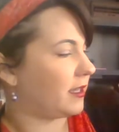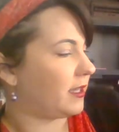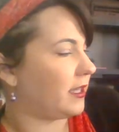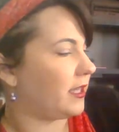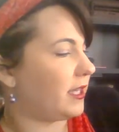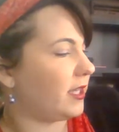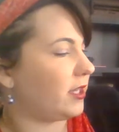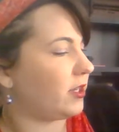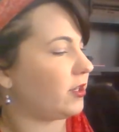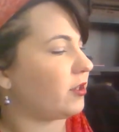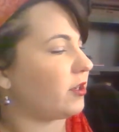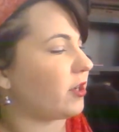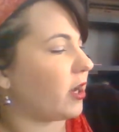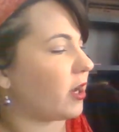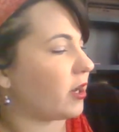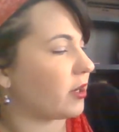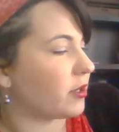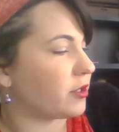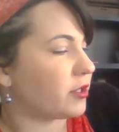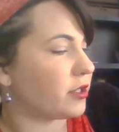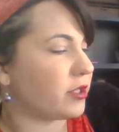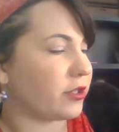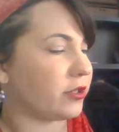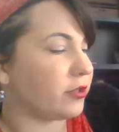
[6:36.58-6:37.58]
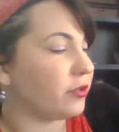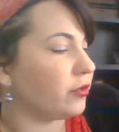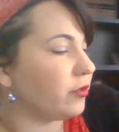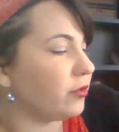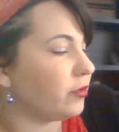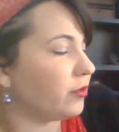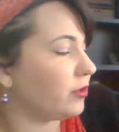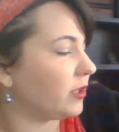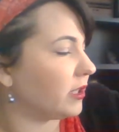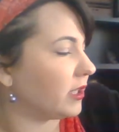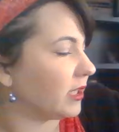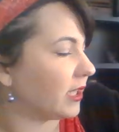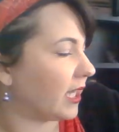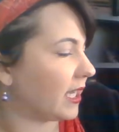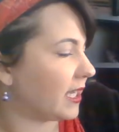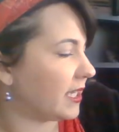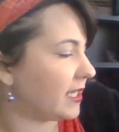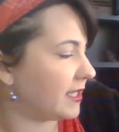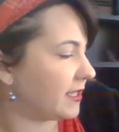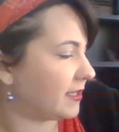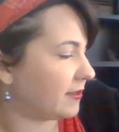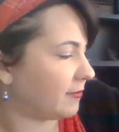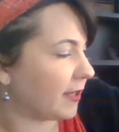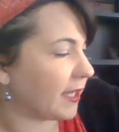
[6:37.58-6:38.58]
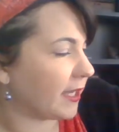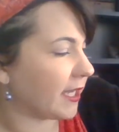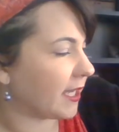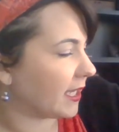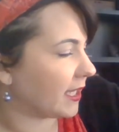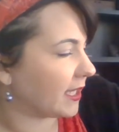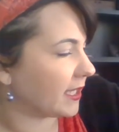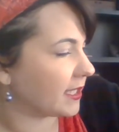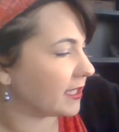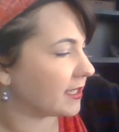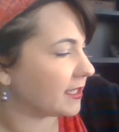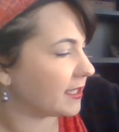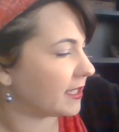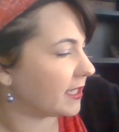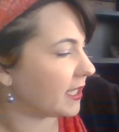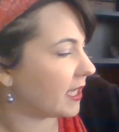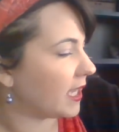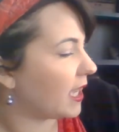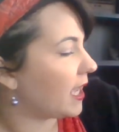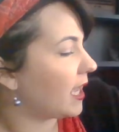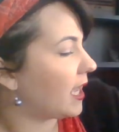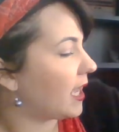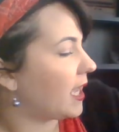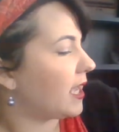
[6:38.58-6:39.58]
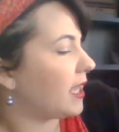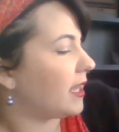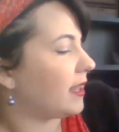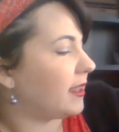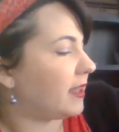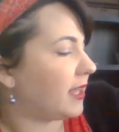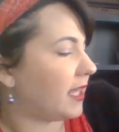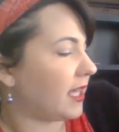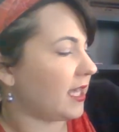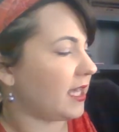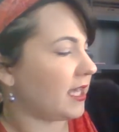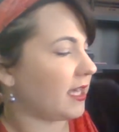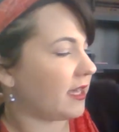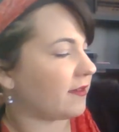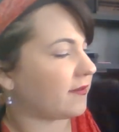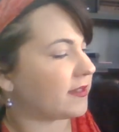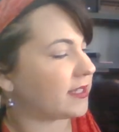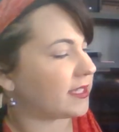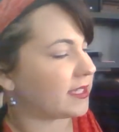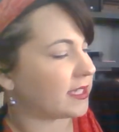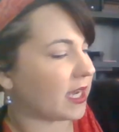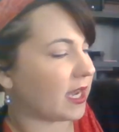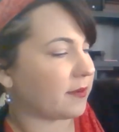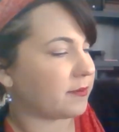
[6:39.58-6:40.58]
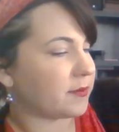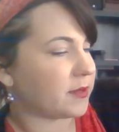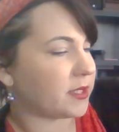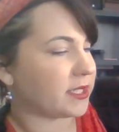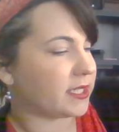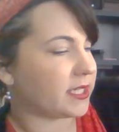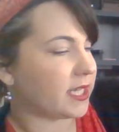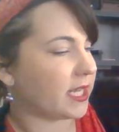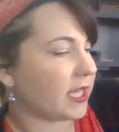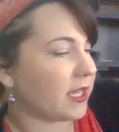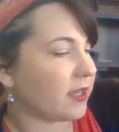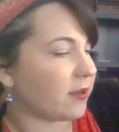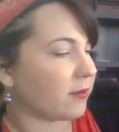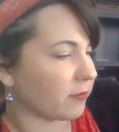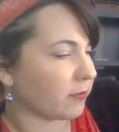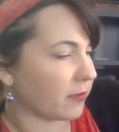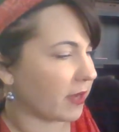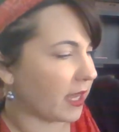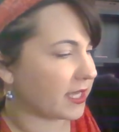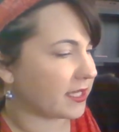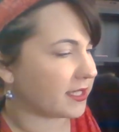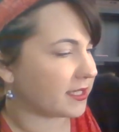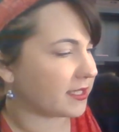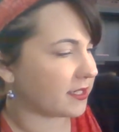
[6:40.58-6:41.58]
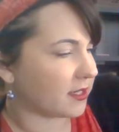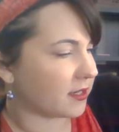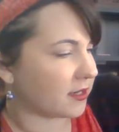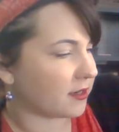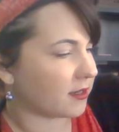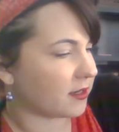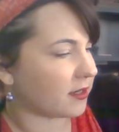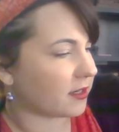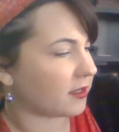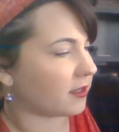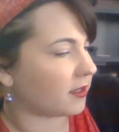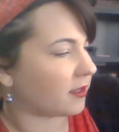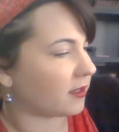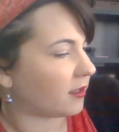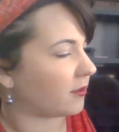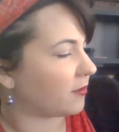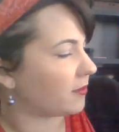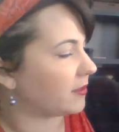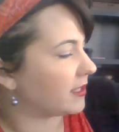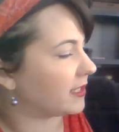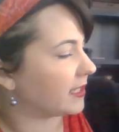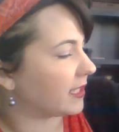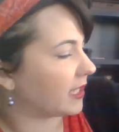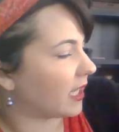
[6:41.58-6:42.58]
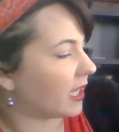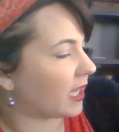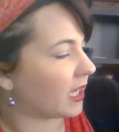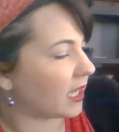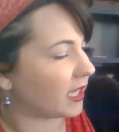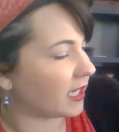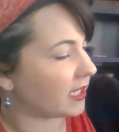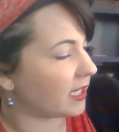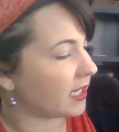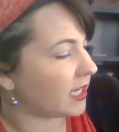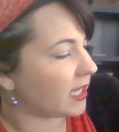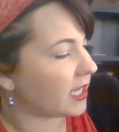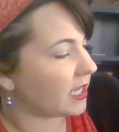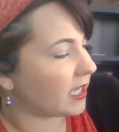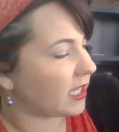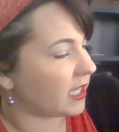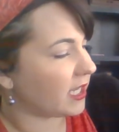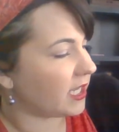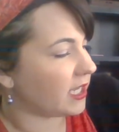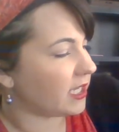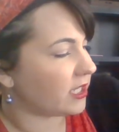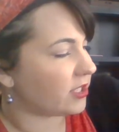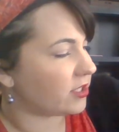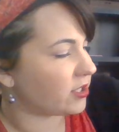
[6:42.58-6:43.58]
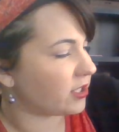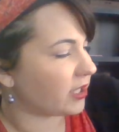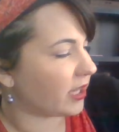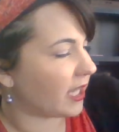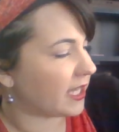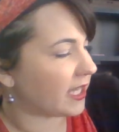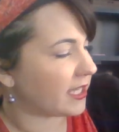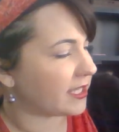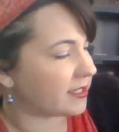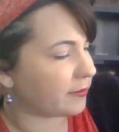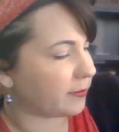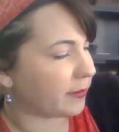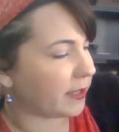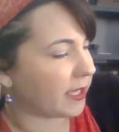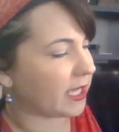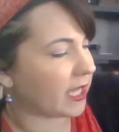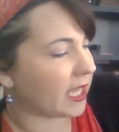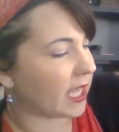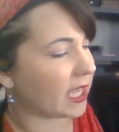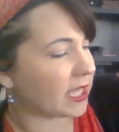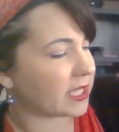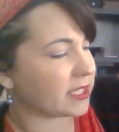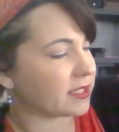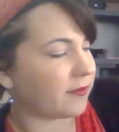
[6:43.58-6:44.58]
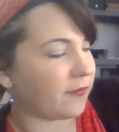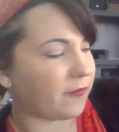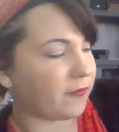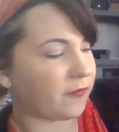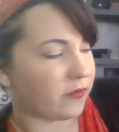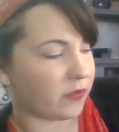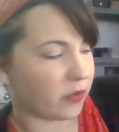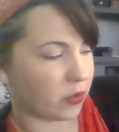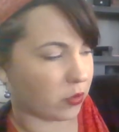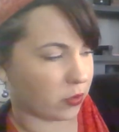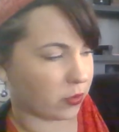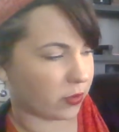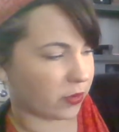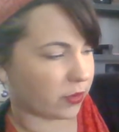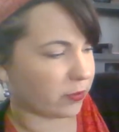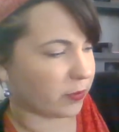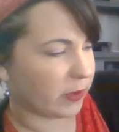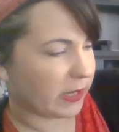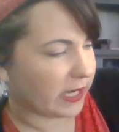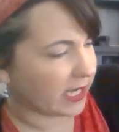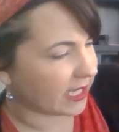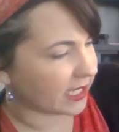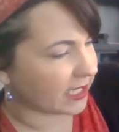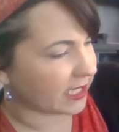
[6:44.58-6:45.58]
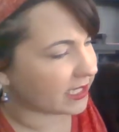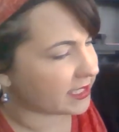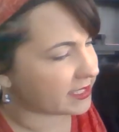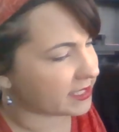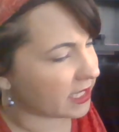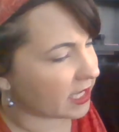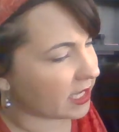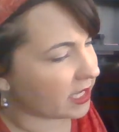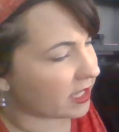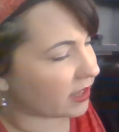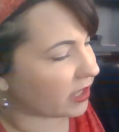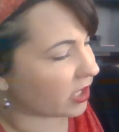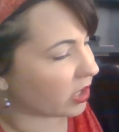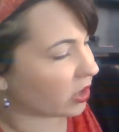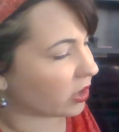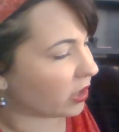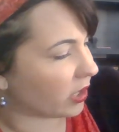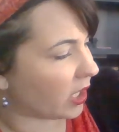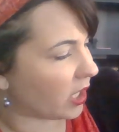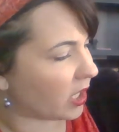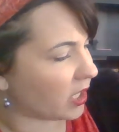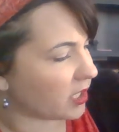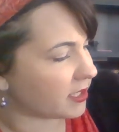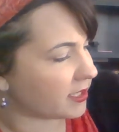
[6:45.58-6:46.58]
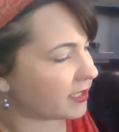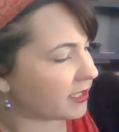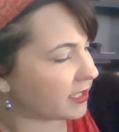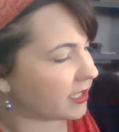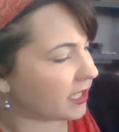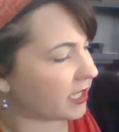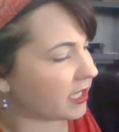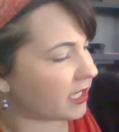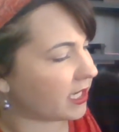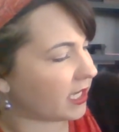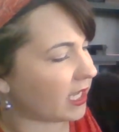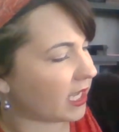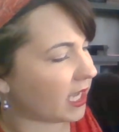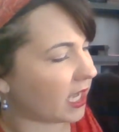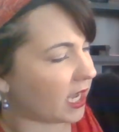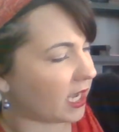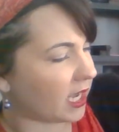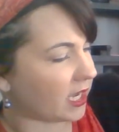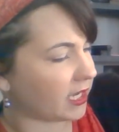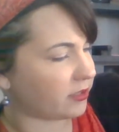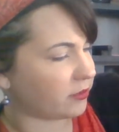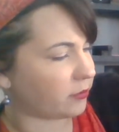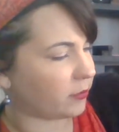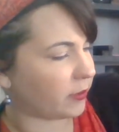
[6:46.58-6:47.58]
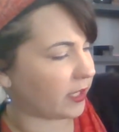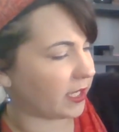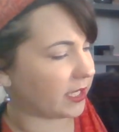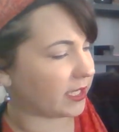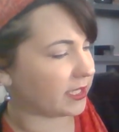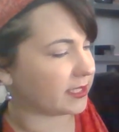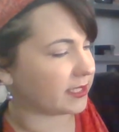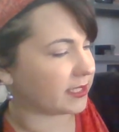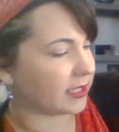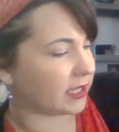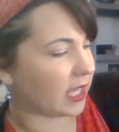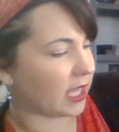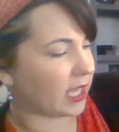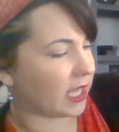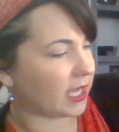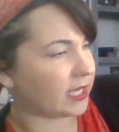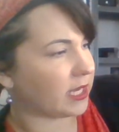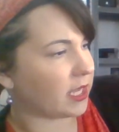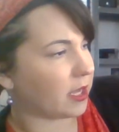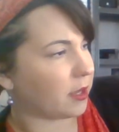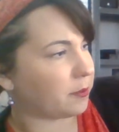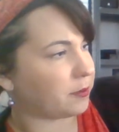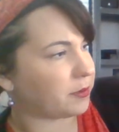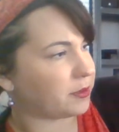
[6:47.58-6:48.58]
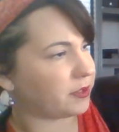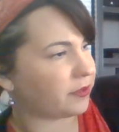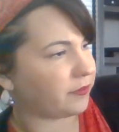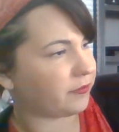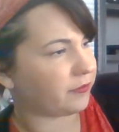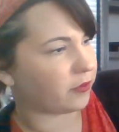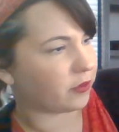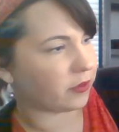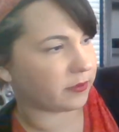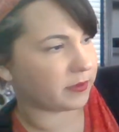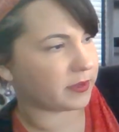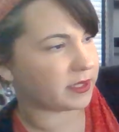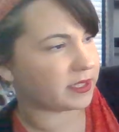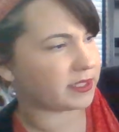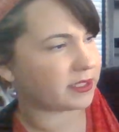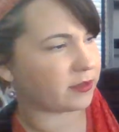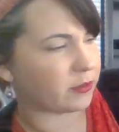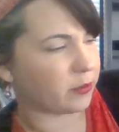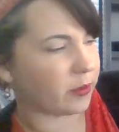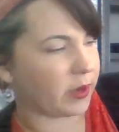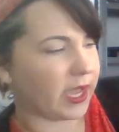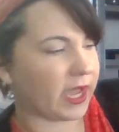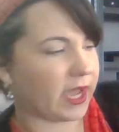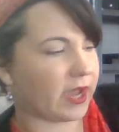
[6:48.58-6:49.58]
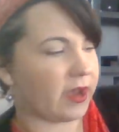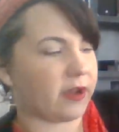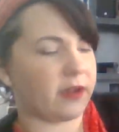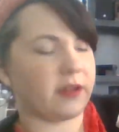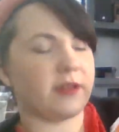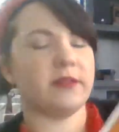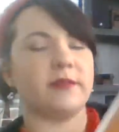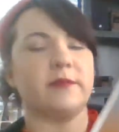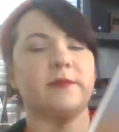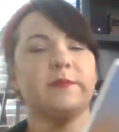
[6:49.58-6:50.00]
Here are two lacewings. They have stopped to take a rest on a clothesline. Each lacewing has four wings. Their long, skinny hind wings line up to form a square.